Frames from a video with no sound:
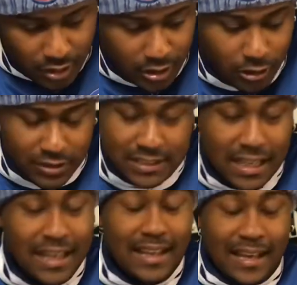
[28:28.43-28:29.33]
it's
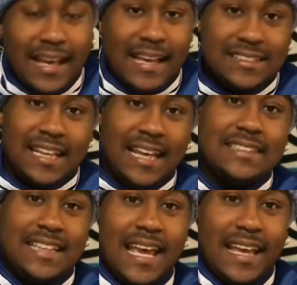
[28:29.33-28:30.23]

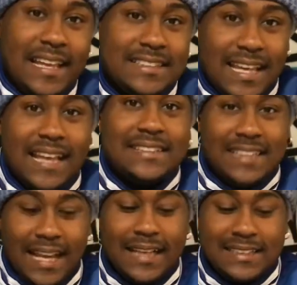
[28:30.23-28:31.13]
getting
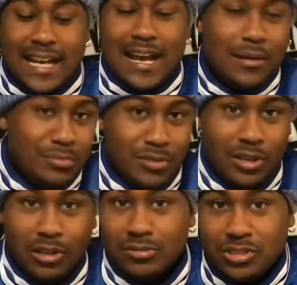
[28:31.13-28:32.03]
to that time.
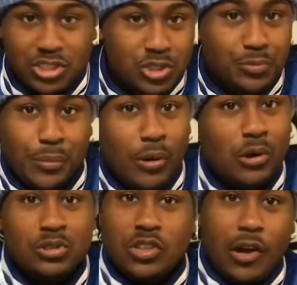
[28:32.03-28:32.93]
The Super
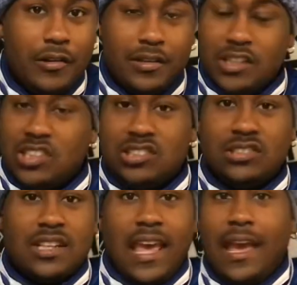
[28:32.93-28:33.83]
Bowls
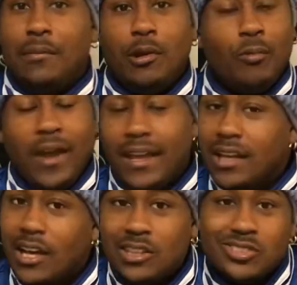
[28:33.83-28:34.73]
came and went.
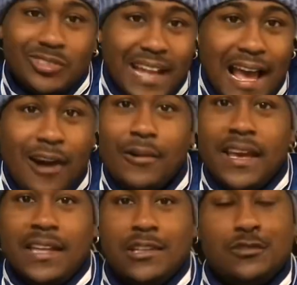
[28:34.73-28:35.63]
So now
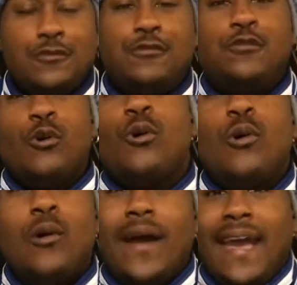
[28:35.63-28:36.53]
it is
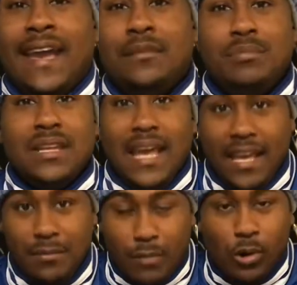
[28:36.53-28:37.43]
full
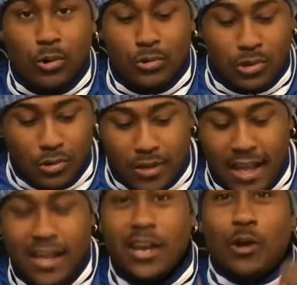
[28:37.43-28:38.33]
NBA mode.
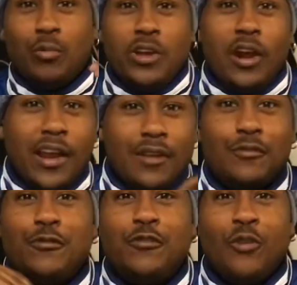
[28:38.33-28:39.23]
Okay, we are in
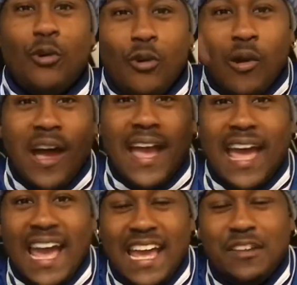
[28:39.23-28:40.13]
full
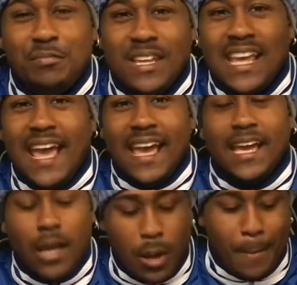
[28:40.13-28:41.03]

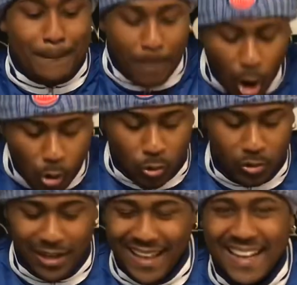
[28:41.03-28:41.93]
NBA
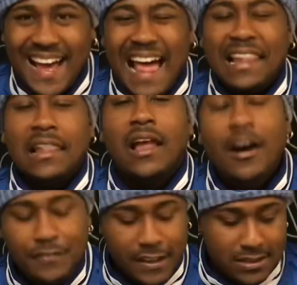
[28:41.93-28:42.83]
mode, and I
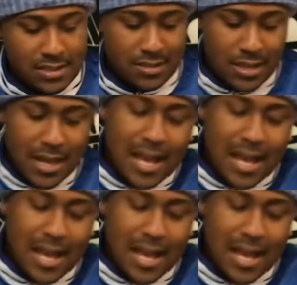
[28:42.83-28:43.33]
love it.